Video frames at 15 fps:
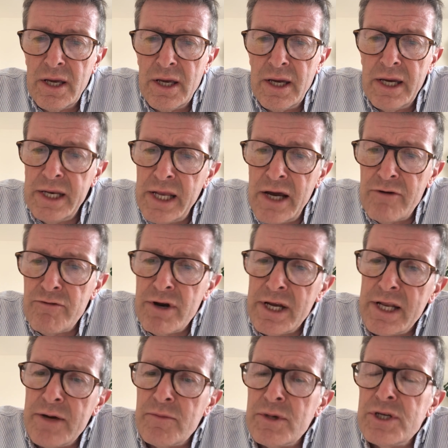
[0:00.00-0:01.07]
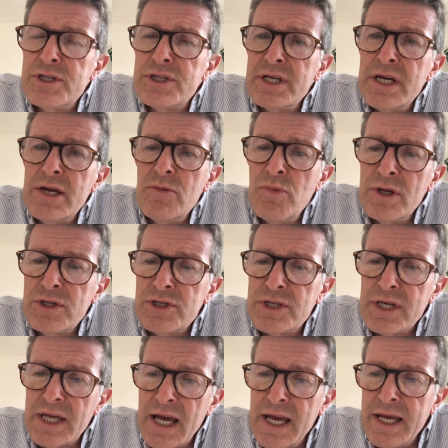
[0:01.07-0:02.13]
In our reading, we see once
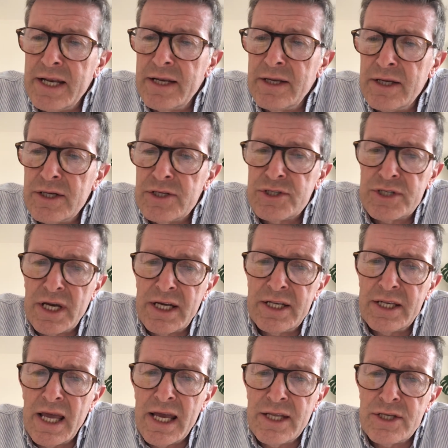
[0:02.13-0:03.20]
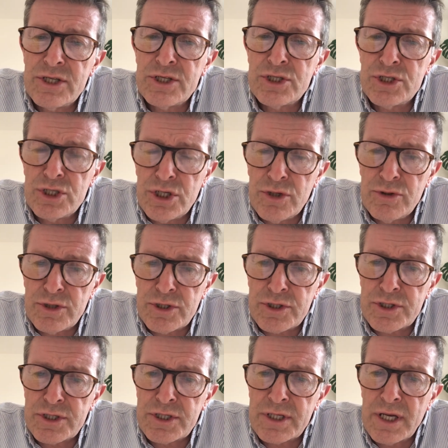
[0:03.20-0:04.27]
again Satan enters
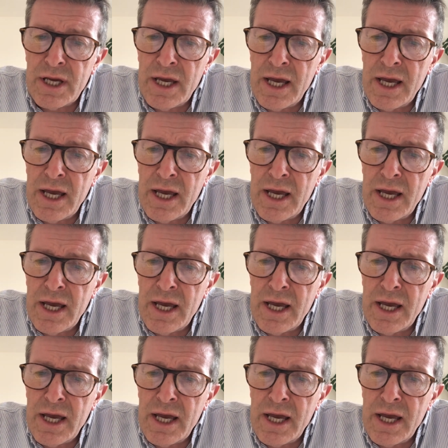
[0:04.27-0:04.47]
Judas